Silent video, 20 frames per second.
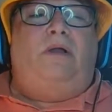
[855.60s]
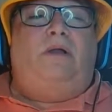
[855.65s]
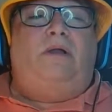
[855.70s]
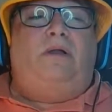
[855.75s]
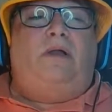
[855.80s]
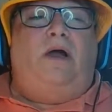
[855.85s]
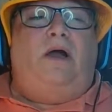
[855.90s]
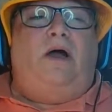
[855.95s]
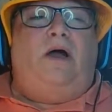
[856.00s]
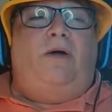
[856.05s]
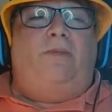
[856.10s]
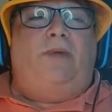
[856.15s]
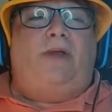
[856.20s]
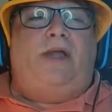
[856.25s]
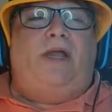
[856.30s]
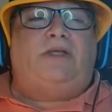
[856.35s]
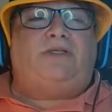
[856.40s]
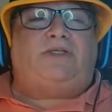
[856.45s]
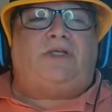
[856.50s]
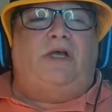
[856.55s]

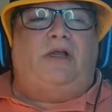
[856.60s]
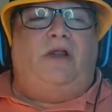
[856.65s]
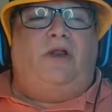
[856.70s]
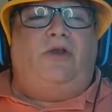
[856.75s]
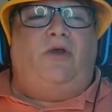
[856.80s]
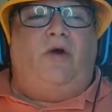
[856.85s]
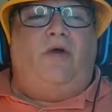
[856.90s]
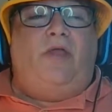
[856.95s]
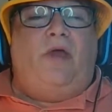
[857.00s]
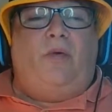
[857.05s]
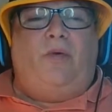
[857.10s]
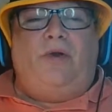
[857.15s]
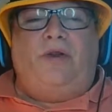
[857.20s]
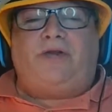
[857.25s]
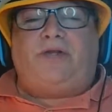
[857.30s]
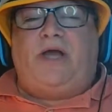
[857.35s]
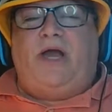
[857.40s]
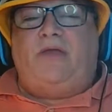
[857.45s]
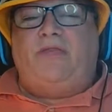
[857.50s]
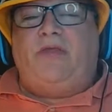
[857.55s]
against Illinois that would have
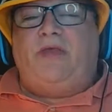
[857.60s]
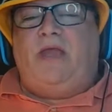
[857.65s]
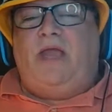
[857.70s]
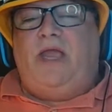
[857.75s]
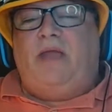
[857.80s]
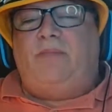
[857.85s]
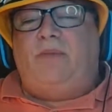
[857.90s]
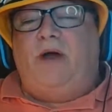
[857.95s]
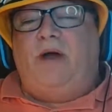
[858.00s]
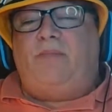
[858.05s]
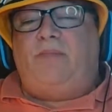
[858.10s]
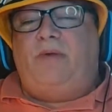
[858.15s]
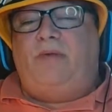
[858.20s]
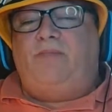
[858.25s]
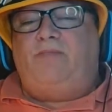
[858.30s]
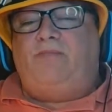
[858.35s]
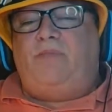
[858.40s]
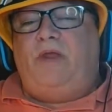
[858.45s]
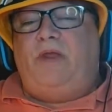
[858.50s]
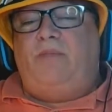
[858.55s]
tied the game up
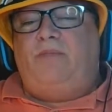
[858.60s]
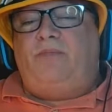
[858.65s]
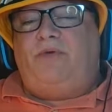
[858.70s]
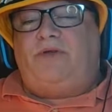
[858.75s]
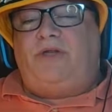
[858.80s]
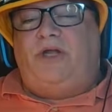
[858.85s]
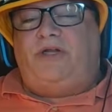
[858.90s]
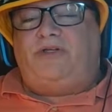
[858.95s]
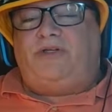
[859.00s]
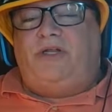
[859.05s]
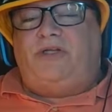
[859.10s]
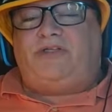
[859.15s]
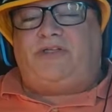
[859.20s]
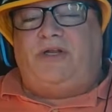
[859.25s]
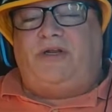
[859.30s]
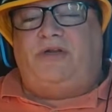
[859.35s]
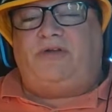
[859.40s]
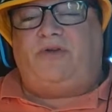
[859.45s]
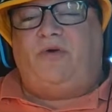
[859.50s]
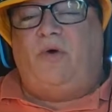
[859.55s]
and potentially
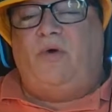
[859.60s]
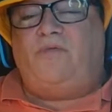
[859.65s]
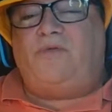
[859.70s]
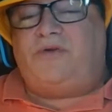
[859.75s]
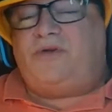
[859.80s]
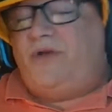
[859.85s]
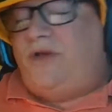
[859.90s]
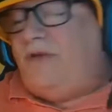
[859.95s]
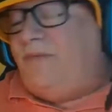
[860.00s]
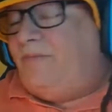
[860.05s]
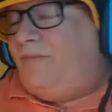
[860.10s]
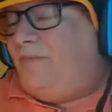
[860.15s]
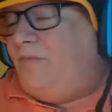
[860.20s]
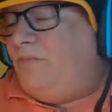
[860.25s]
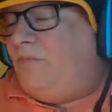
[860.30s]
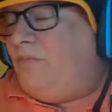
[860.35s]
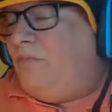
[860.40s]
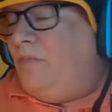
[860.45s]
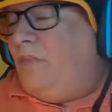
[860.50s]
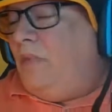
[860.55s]
sent it to overtime.
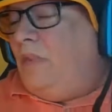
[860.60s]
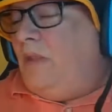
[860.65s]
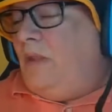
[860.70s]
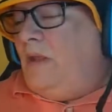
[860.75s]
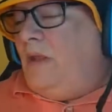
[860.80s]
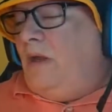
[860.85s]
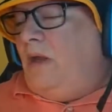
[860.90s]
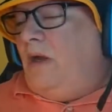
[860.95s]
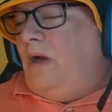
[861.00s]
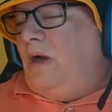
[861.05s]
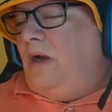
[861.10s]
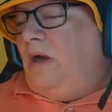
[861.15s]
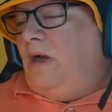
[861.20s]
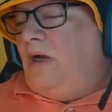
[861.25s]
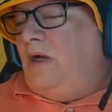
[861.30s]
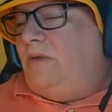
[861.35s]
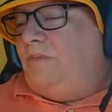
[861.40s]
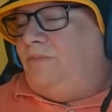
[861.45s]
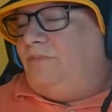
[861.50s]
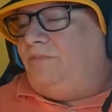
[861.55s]

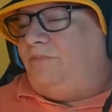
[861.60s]
Um,